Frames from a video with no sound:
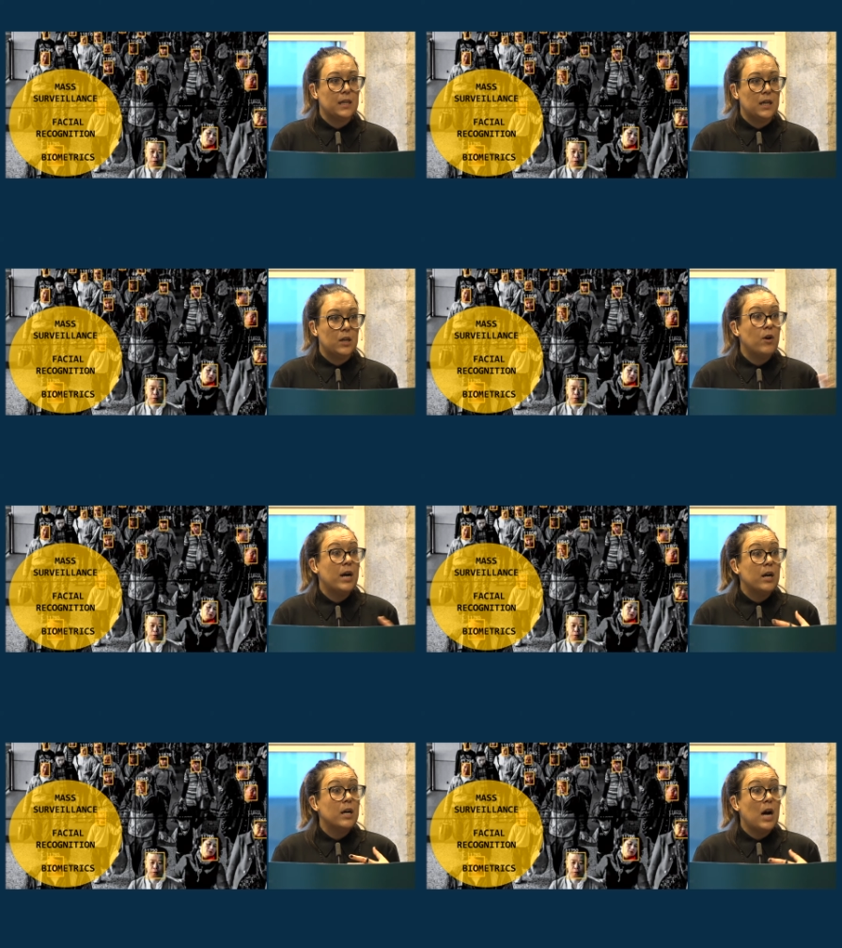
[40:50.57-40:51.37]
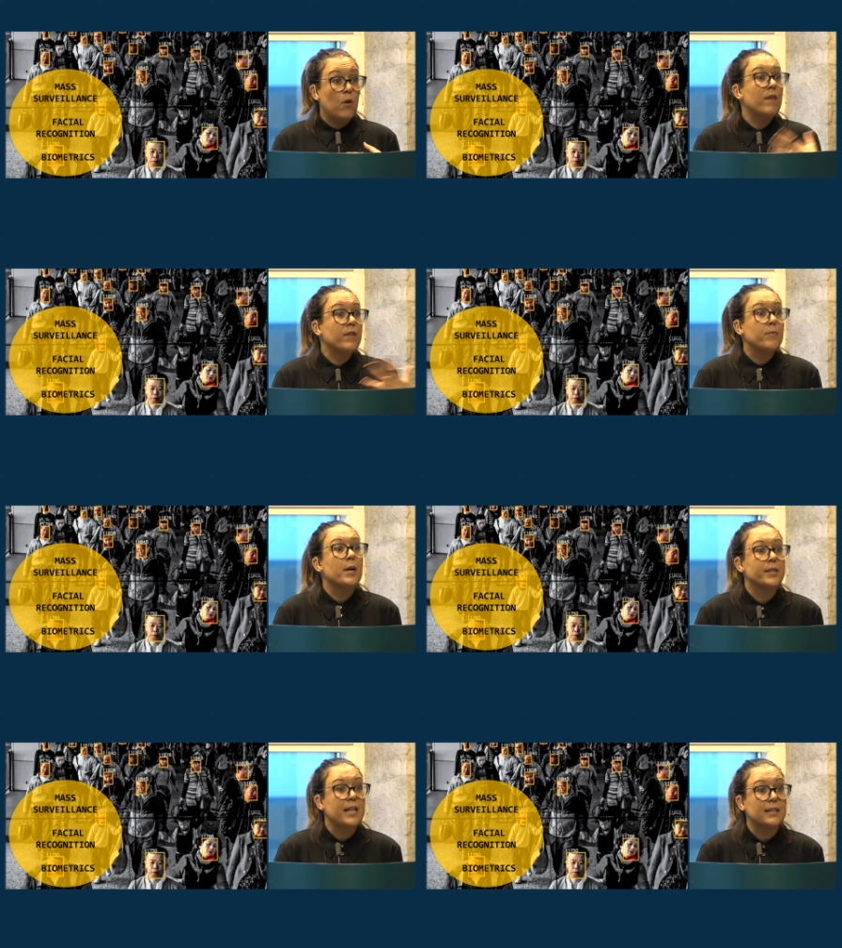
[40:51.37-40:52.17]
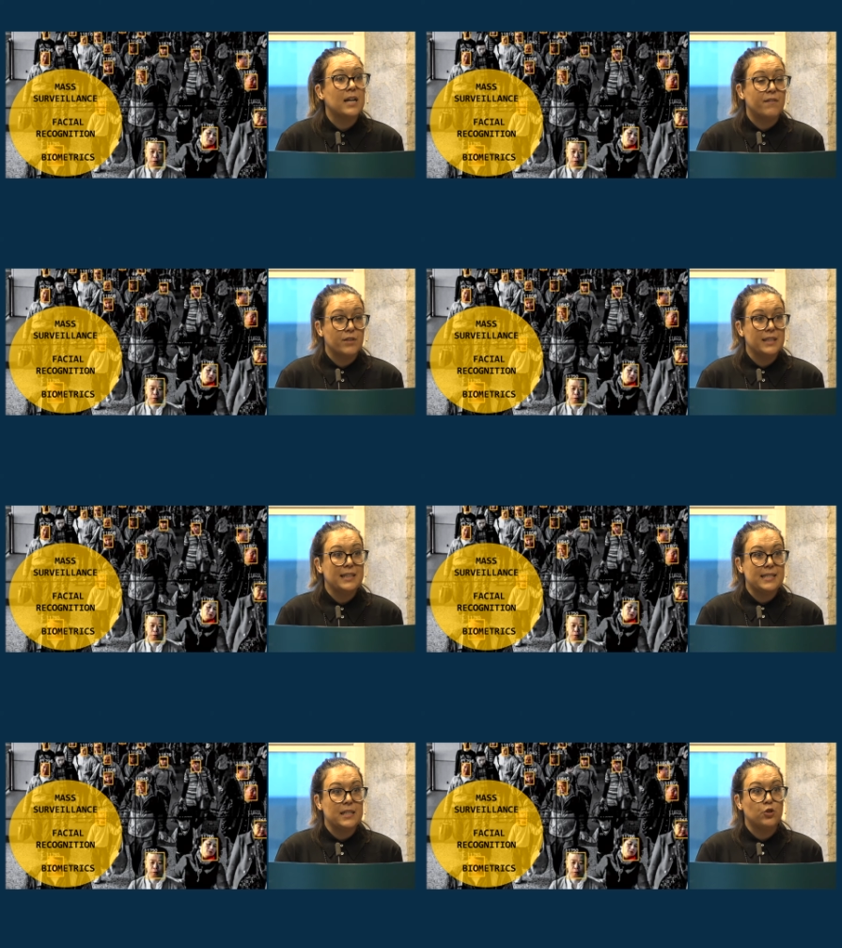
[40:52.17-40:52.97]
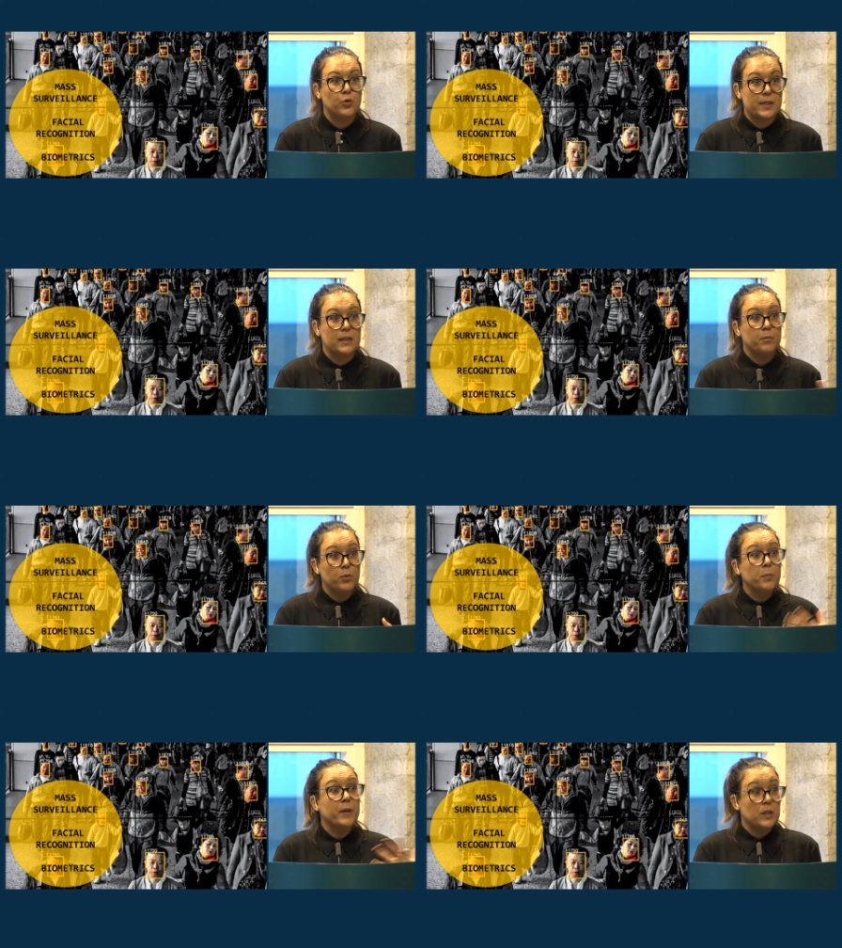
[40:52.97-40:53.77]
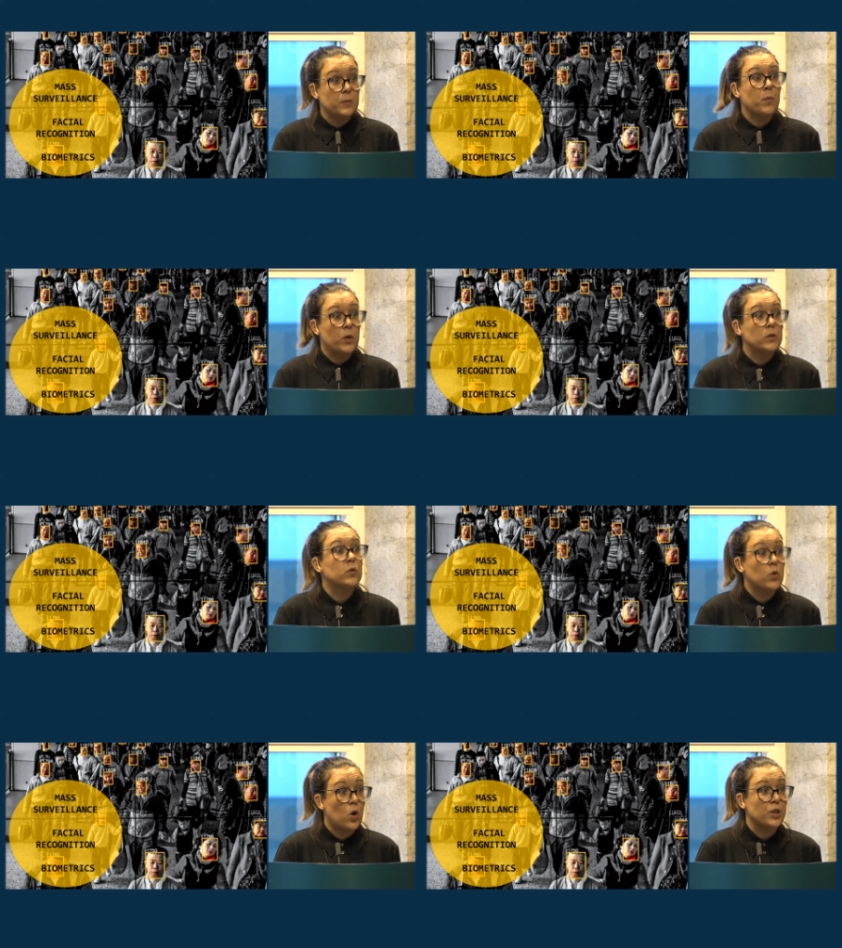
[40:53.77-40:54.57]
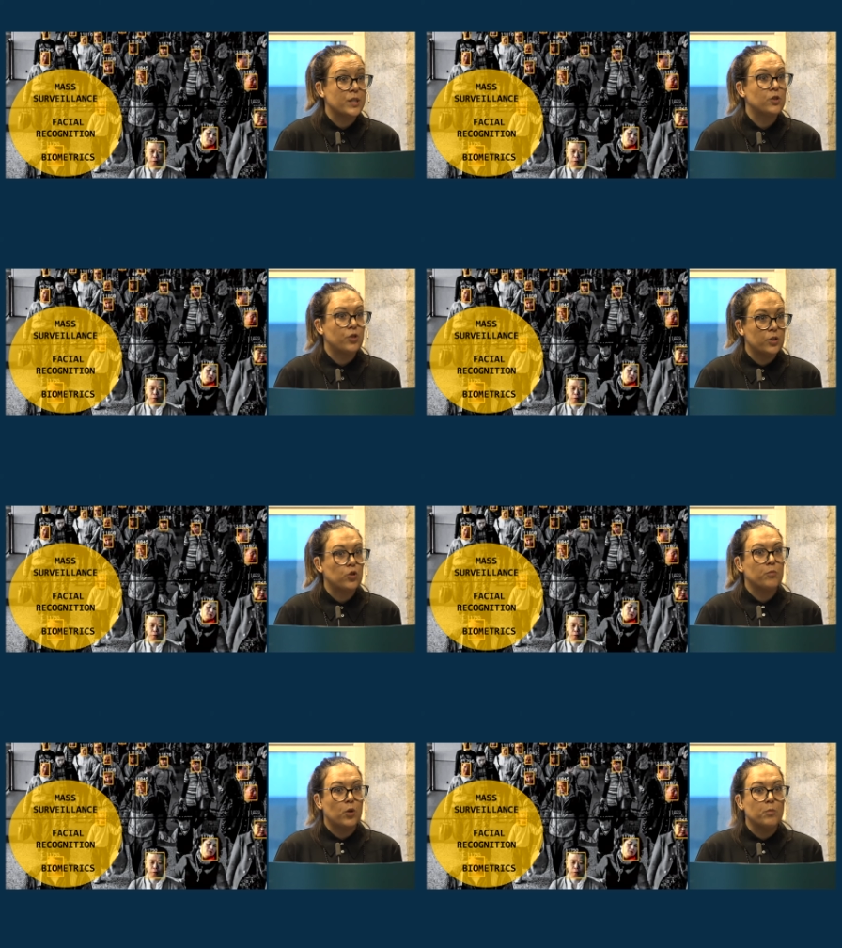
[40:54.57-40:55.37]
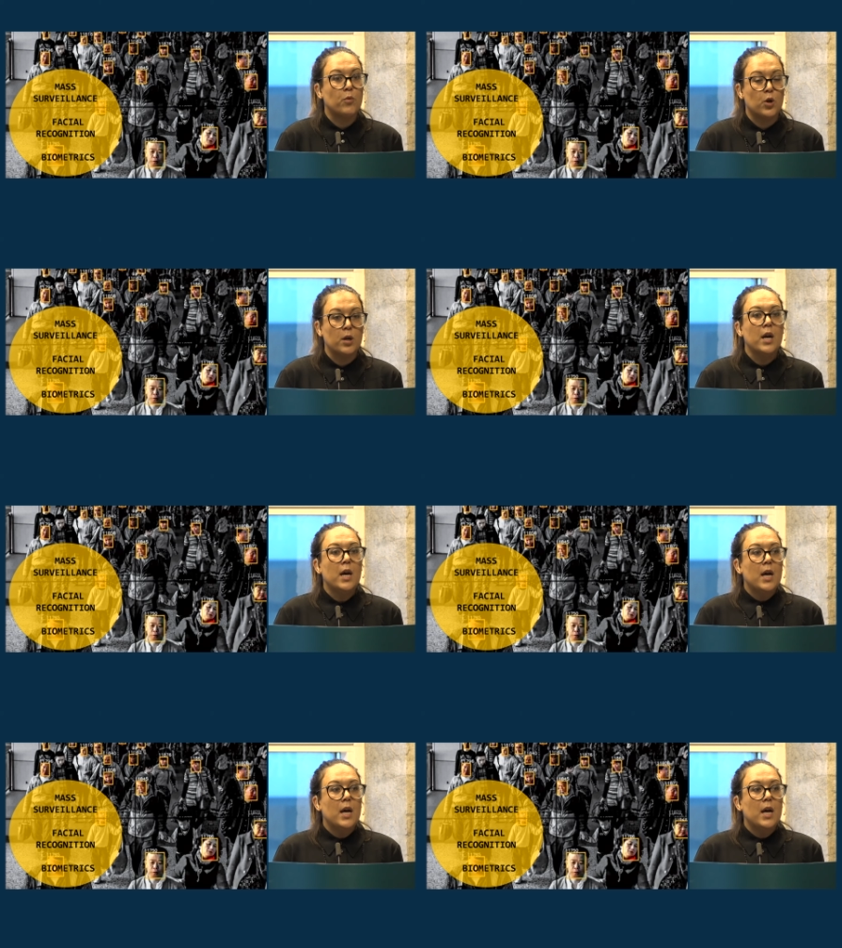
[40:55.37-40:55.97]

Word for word: Ho however, we are not covering these issues in the book because we wanted to concentrate on, on more